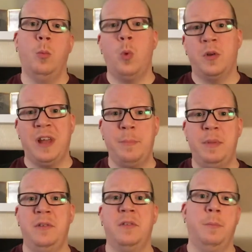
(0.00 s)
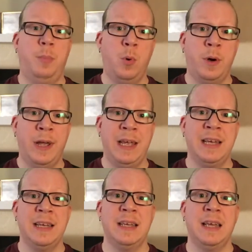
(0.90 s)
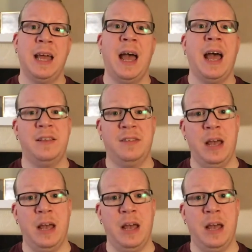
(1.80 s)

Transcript: What's happening to the boy has